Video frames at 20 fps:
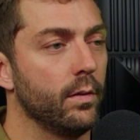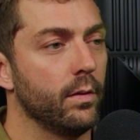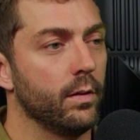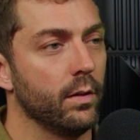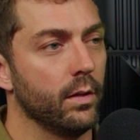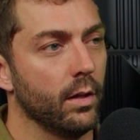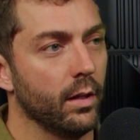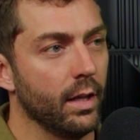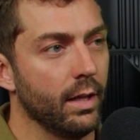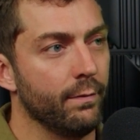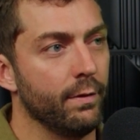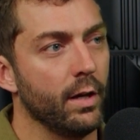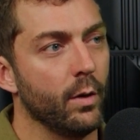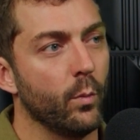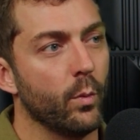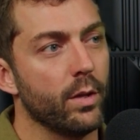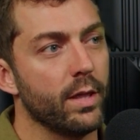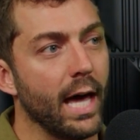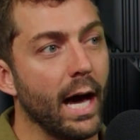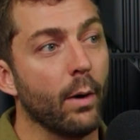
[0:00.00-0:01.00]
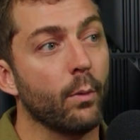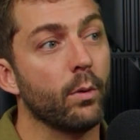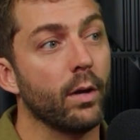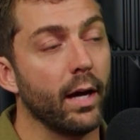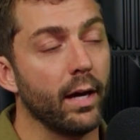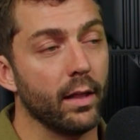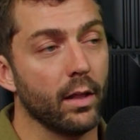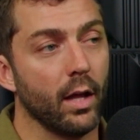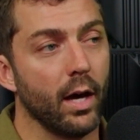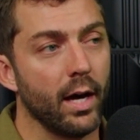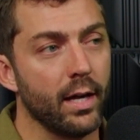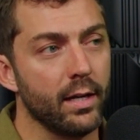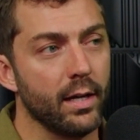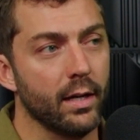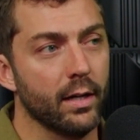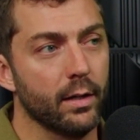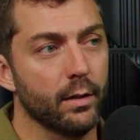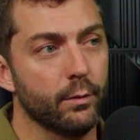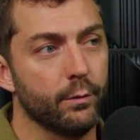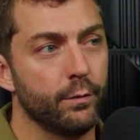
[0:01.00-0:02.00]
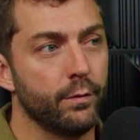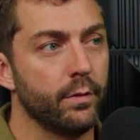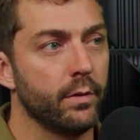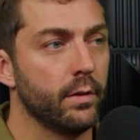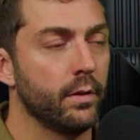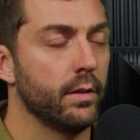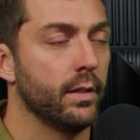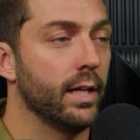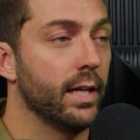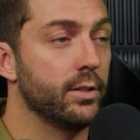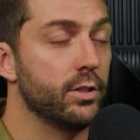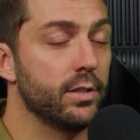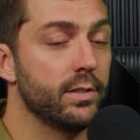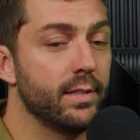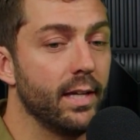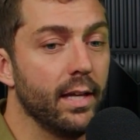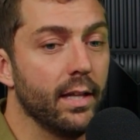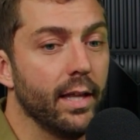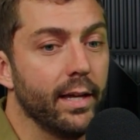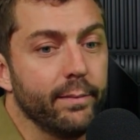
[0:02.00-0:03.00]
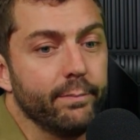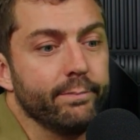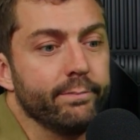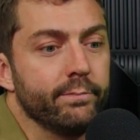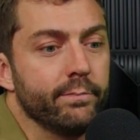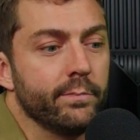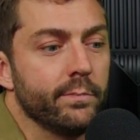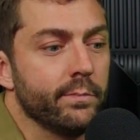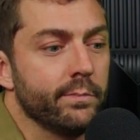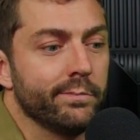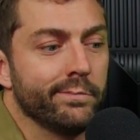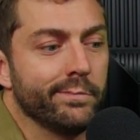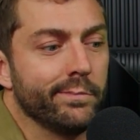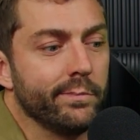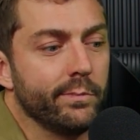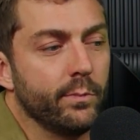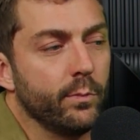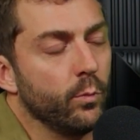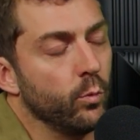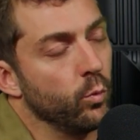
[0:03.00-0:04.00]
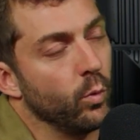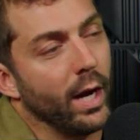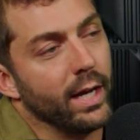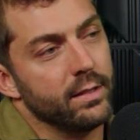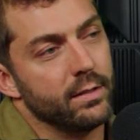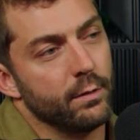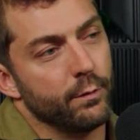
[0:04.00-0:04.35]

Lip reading: living without a lot of, let's just say, like rights and